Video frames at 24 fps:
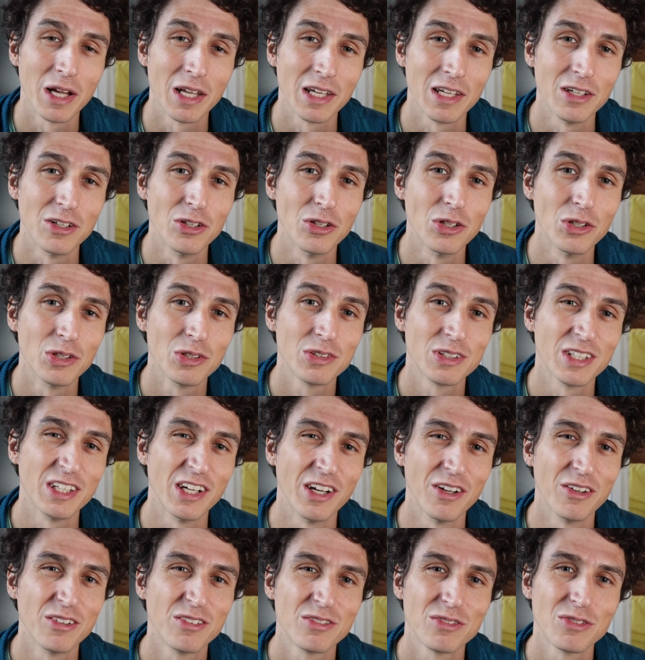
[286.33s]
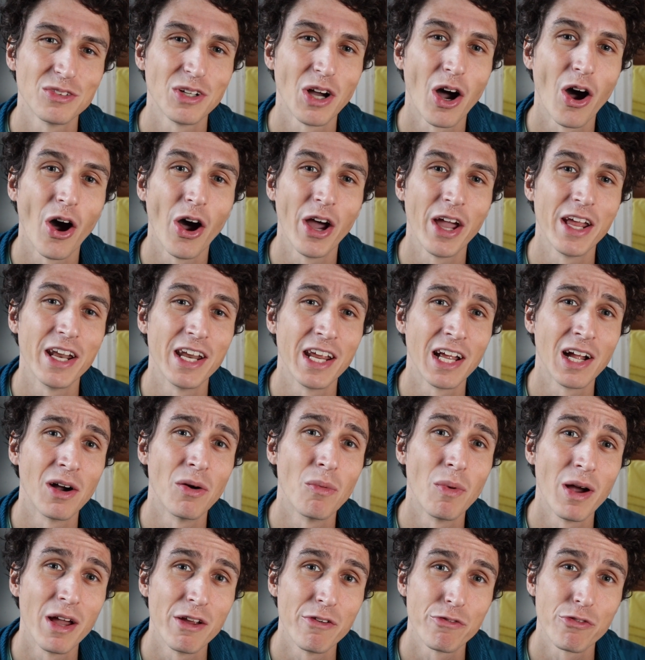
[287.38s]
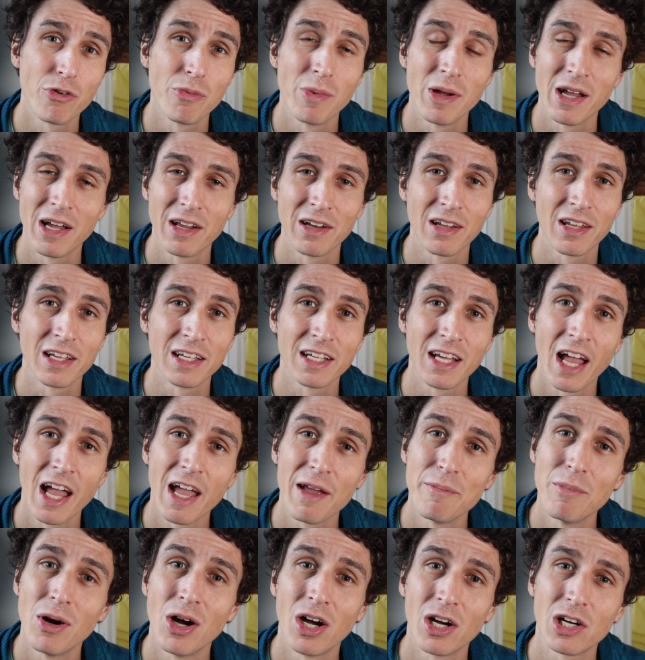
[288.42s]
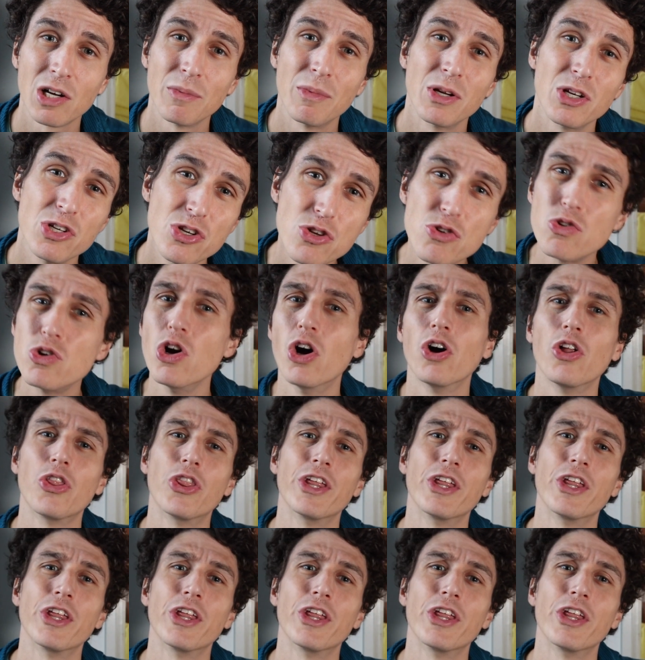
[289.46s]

little, you know, hiding away from it and like, hey Mark, come on, you got